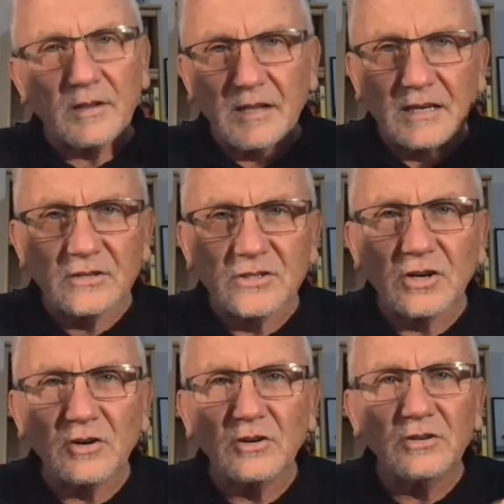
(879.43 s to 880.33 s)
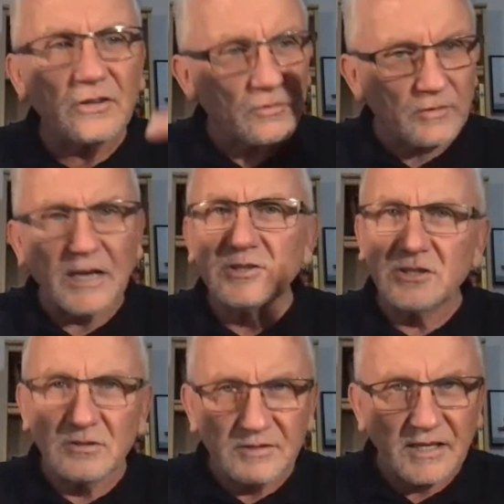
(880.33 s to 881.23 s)
can turn the
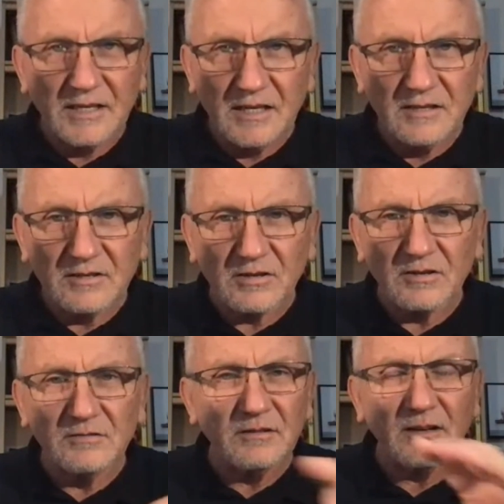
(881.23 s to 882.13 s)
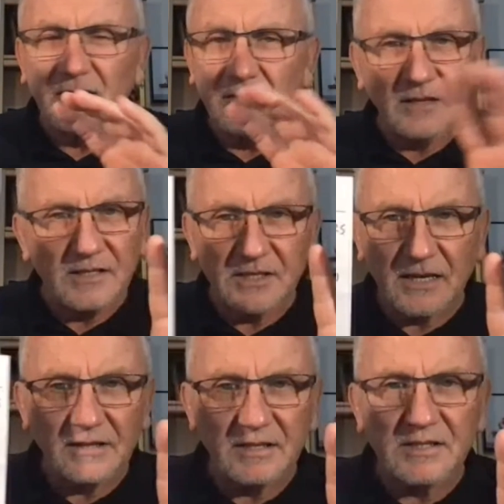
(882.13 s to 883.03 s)
ratios they need to turn. These 10
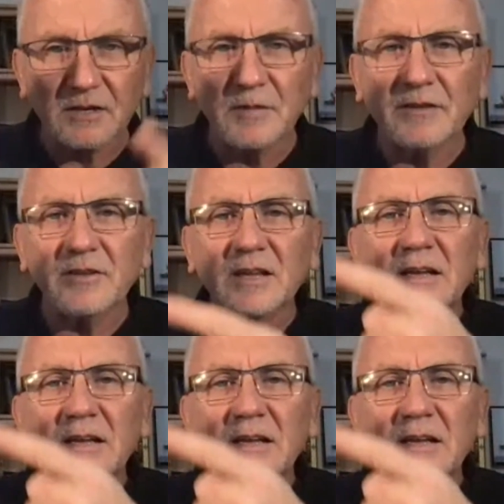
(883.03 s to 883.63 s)
things tell me everything.